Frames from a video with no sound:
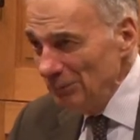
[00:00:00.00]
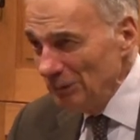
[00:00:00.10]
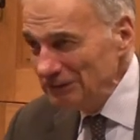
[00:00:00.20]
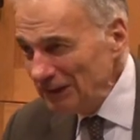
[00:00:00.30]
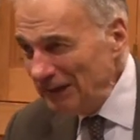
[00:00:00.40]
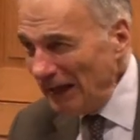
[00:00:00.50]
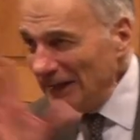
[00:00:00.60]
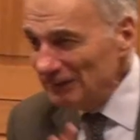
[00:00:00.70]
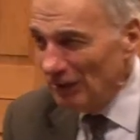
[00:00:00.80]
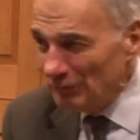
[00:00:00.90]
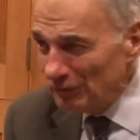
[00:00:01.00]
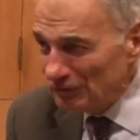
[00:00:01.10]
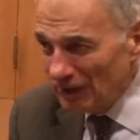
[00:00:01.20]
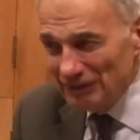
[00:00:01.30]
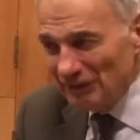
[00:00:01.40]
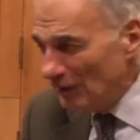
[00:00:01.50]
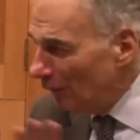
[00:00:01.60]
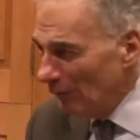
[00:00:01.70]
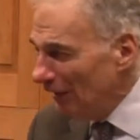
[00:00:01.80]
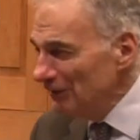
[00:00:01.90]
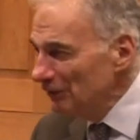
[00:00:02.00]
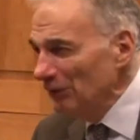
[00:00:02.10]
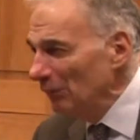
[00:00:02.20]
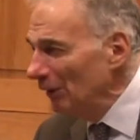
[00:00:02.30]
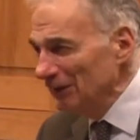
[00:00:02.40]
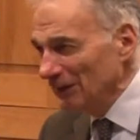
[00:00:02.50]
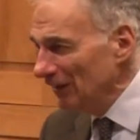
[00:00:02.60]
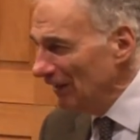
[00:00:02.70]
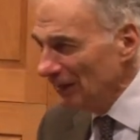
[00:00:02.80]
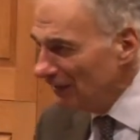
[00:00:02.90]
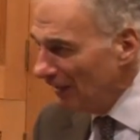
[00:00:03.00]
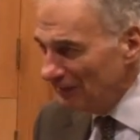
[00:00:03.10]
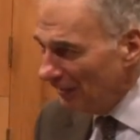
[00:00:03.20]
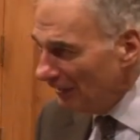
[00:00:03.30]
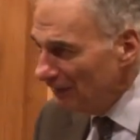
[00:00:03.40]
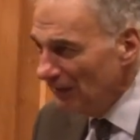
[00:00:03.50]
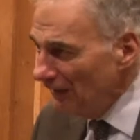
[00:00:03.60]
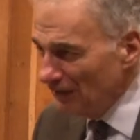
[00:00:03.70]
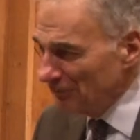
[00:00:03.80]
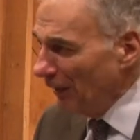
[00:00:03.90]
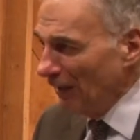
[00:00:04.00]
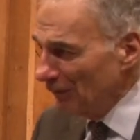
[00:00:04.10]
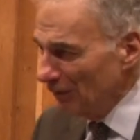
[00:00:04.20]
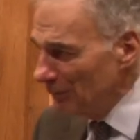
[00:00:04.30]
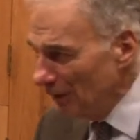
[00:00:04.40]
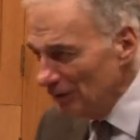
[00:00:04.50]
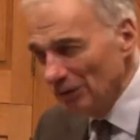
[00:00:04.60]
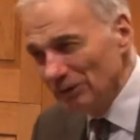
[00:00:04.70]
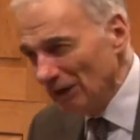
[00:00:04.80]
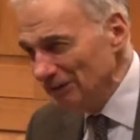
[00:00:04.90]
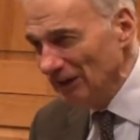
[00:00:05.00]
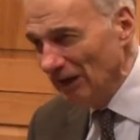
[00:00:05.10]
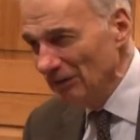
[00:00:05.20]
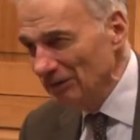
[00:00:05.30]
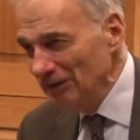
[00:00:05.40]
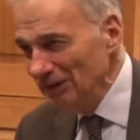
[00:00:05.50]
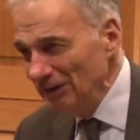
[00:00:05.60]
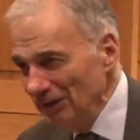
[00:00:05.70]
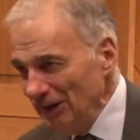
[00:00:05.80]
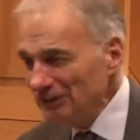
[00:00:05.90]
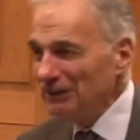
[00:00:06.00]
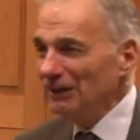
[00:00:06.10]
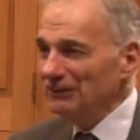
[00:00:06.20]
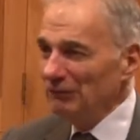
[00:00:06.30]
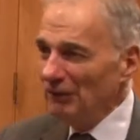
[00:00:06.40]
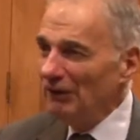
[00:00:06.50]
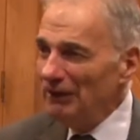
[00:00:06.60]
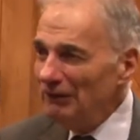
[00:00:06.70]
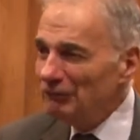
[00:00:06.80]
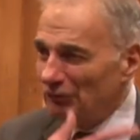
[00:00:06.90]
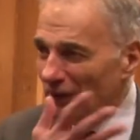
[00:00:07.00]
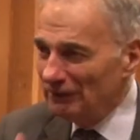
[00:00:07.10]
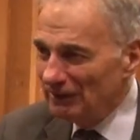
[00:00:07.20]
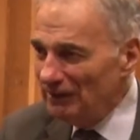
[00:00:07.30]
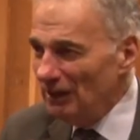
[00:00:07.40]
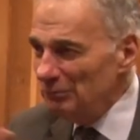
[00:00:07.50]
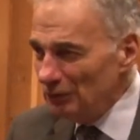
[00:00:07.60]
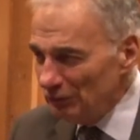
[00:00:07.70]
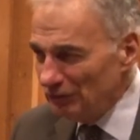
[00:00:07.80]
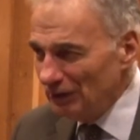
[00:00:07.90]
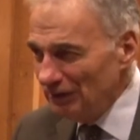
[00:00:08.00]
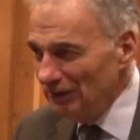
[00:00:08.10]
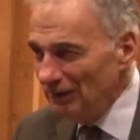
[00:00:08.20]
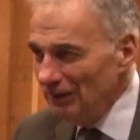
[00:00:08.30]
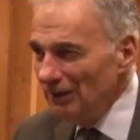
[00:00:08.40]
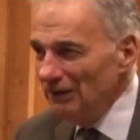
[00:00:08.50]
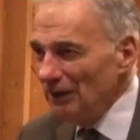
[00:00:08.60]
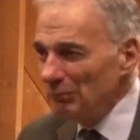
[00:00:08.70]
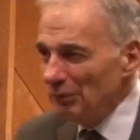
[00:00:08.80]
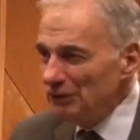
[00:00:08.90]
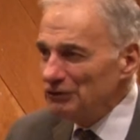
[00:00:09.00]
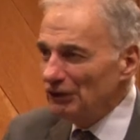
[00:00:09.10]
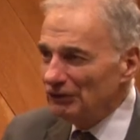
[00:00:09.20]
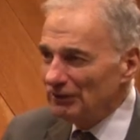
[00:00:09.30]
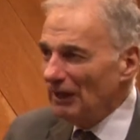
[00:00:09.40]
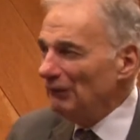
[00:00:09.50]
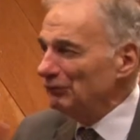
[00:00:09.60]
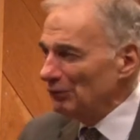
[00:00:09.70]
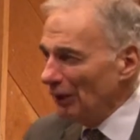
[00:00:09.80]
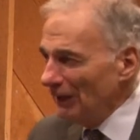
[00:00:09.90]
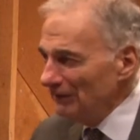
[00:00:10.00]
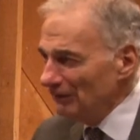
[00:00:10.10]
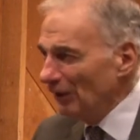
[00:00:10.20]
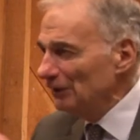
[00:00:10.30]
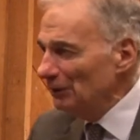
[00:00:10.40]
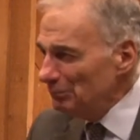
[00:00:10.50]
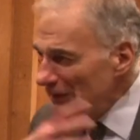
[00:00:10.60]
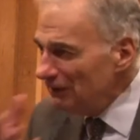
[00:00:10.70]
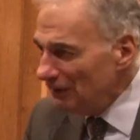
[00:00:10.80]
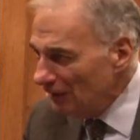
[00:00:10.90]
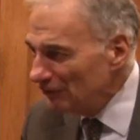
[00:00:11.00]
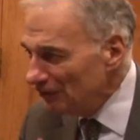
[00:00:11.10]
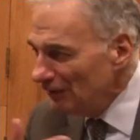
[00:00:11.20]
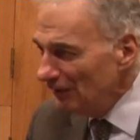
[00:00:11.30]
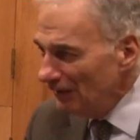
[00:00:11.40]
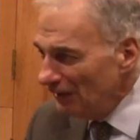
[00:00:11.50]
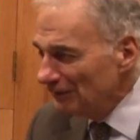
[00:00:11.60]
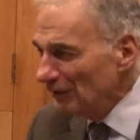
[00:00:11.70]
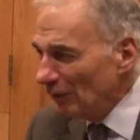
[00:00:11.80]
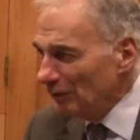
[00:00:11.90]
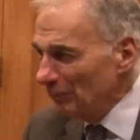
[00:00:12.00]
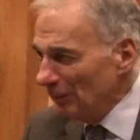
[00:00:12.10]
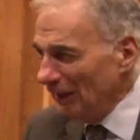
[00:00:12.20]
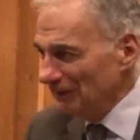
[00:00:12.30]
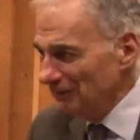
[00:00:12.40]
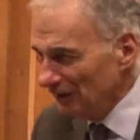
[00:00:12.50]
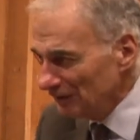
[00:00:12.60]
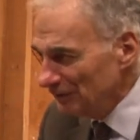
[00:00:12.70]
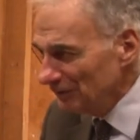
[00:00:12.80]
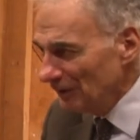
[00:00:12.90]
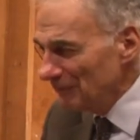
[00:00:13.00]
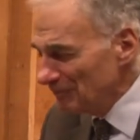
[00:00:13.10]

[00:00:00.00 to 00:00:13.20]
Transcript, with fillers: But the cat lovers say, "You no way. You're no way you're going to get a canine." as honorary mayor of our town. It starts a very friendly, amusing, that bridges left, right, and all the meanness in local politics, right?